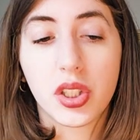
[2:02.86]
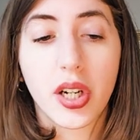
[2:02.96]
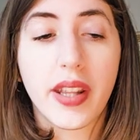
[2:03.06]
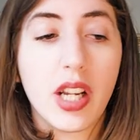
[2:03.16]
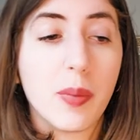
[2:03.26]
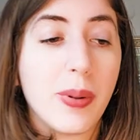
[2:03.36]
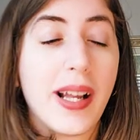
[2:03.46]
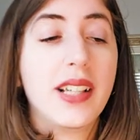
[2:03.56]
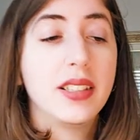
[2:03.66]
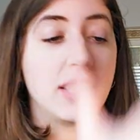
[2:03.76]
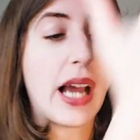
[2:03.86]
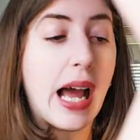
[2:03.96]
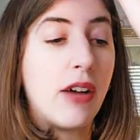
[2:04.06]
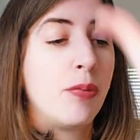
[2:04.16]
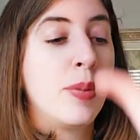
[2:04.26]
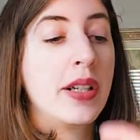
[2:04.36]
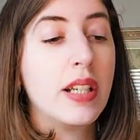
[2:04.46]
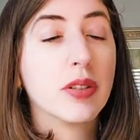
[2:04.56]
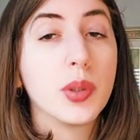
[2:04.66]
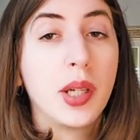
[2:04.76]
ensure that your plants have
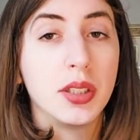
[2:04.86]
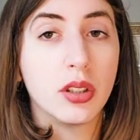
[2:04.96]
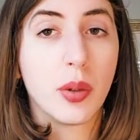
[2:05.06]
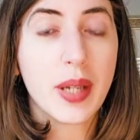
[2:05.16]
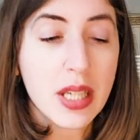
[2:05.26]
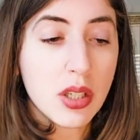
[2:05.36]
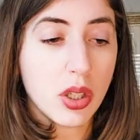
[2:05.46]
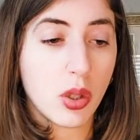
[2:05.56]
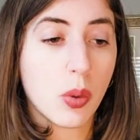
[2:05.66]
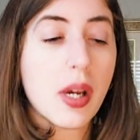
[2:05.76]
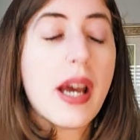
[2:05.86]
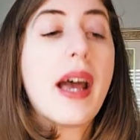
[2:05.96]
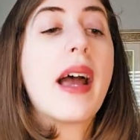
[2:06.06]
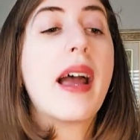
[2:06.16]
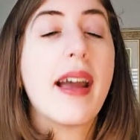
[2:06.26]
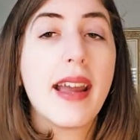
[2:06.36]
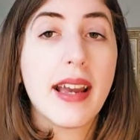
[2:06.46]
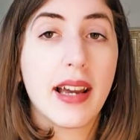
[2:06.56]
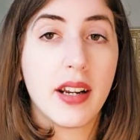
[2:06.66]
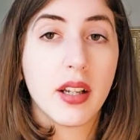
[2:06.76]
plenty of soil to grow into,
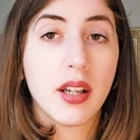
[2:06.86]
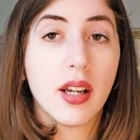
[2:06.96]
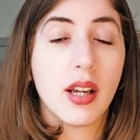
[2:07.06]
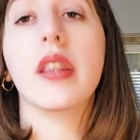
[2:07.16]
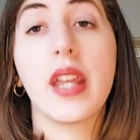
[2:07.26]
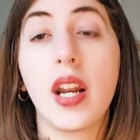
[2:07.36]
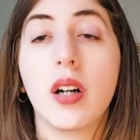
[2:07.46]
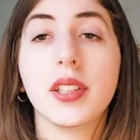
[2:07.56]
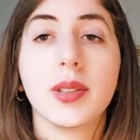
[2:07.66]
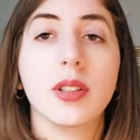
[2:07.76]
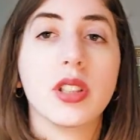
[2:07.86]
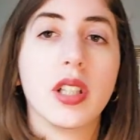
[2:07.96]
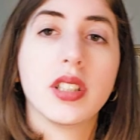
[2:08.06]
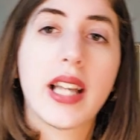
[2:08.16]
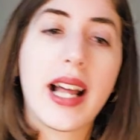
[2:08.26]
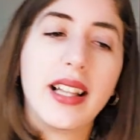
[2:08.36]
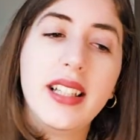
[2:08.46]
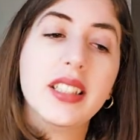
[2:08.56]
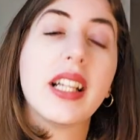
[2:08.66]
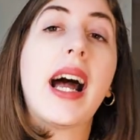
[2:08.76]
and then it also ensures that at
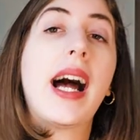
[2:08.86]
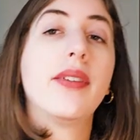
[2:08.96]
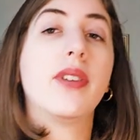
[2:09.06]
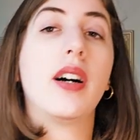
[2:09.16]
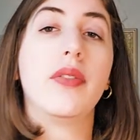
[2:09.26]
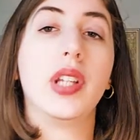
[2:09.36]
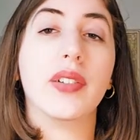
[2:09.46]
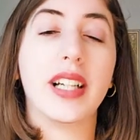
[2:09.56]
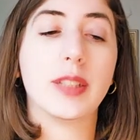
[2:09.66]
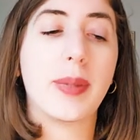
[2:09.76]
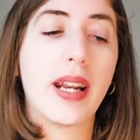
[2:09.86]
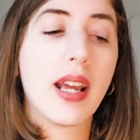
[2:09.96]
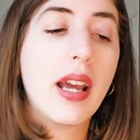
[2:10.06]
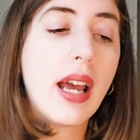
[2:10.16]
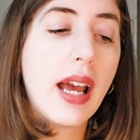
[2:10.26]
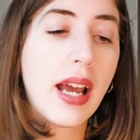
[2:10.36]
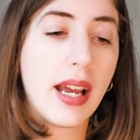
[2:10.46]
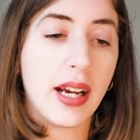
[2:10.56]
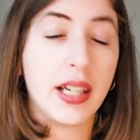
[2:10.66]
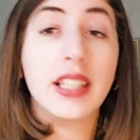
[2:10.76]
least half of the raised bed
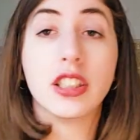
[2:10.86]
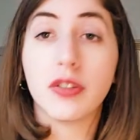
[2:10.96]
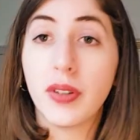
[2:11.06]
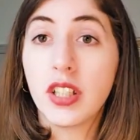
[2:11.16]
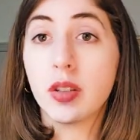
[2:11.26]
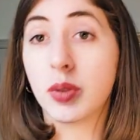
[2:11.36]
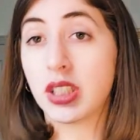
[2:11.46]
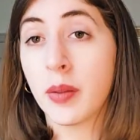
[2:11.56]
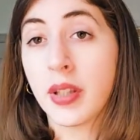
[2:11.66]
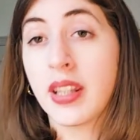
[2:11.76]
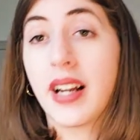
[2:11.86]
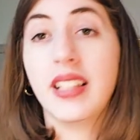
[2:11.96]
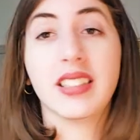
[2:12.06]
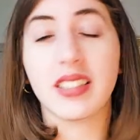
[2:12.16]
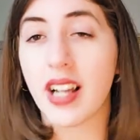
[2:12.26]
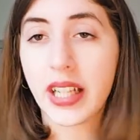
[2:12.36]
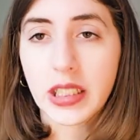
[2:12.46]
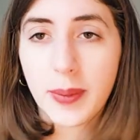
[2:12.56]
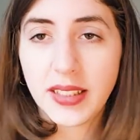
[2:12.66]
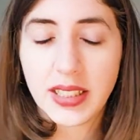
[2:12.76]
uh, is filled with something that is not
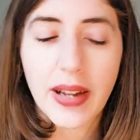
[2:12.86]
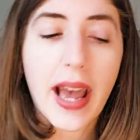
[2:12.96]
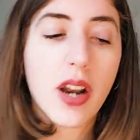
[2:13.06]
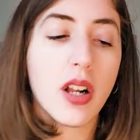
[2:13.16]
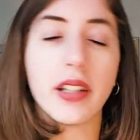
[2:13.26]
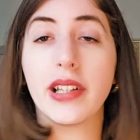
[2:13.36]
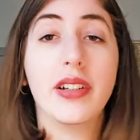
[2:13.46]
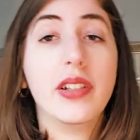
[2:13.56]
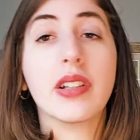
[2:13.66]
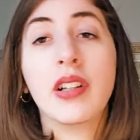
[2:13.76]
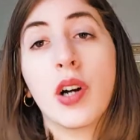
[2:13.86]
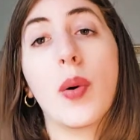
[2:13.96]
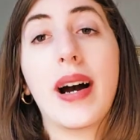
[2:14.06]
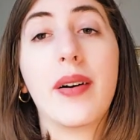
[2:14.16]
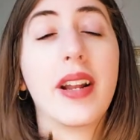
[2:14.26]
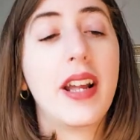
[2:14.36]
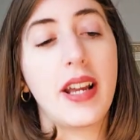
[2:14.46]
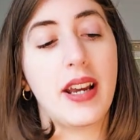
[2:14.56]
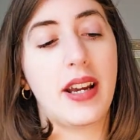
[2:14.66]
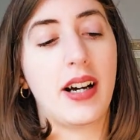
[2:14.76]
expensive at all. You know, you can go out
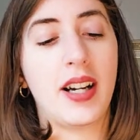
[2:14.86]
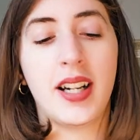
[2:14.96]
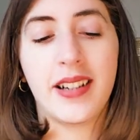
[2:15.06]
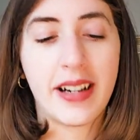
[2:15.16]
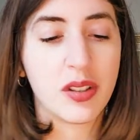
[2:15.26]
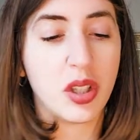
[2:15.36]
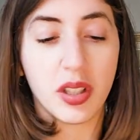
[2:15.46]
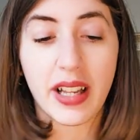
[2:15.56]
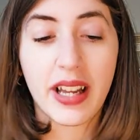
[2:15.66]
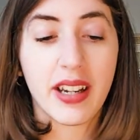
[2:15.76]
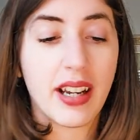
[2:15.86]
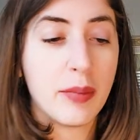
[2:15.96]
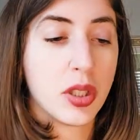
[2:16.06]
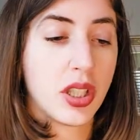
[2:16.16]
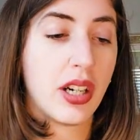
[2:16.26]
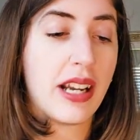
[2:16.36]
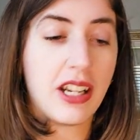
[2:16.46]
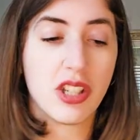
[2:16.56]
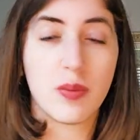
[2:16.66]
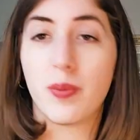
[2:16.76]
uh, onto your land, I'm sure,
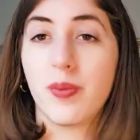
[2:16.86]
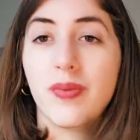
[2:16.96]
and just